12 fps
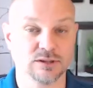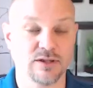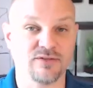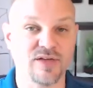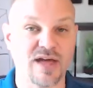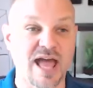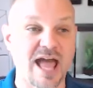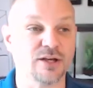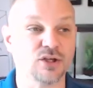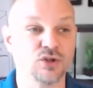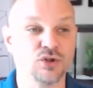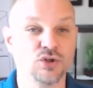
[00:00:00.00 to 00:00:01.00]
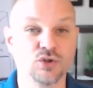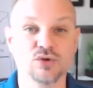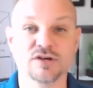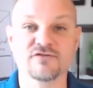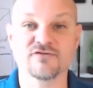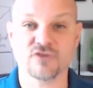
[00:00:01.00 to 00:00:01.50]
that you
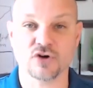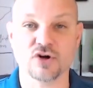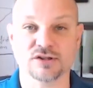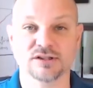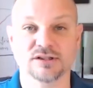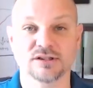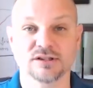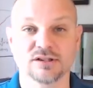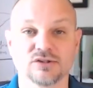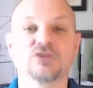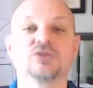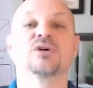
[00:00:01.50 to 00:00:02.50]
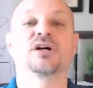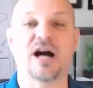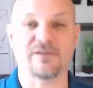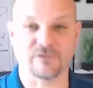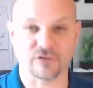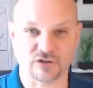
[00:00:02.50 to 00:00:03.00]
convert to a
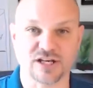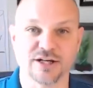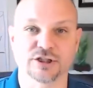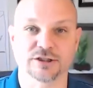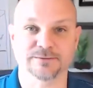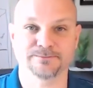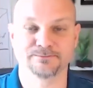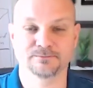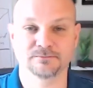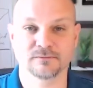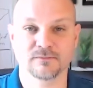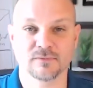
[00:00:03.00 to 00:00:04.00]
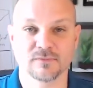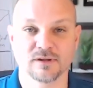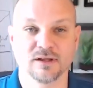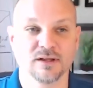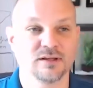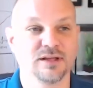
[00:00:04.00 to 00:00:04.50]
conversation.
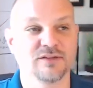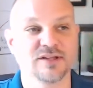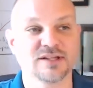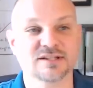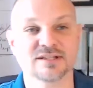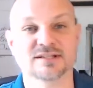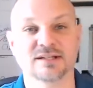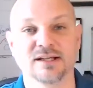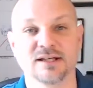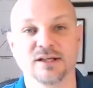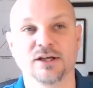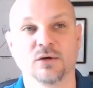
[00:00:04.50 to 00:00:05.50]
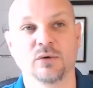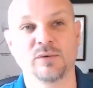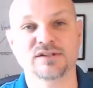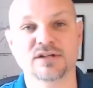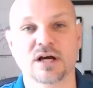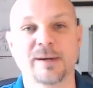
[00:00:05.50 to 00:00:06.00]
Now this is, when we
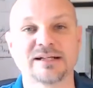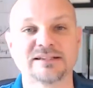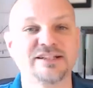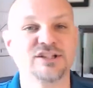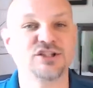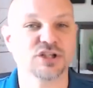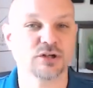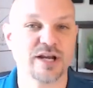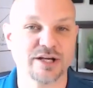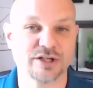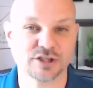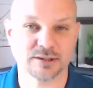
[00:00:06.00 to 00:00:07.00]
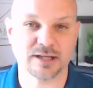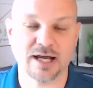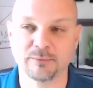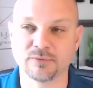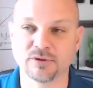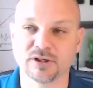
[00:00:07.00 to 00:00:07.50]
talk about lead generation,
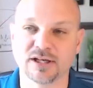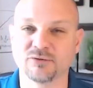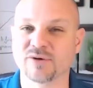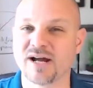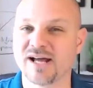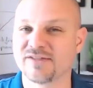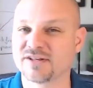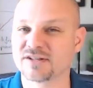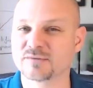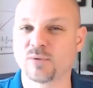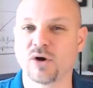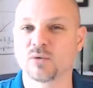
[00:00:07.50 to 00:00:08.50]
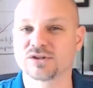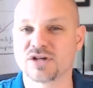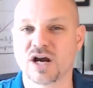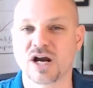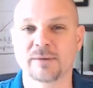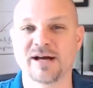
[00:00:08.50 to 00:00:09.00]
I'm looking right at this point, we're
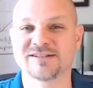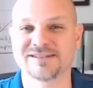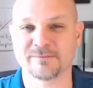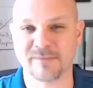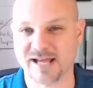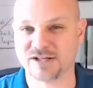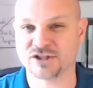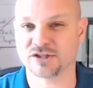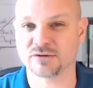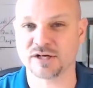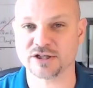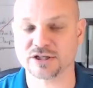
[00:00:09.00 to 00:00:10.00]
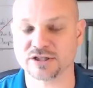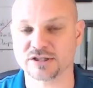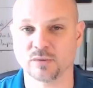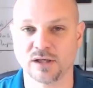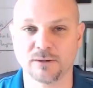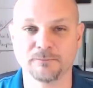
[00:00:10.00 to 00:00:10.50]
talking about demand generation as
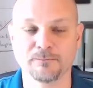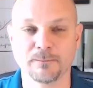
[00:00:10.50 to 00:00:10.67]
well.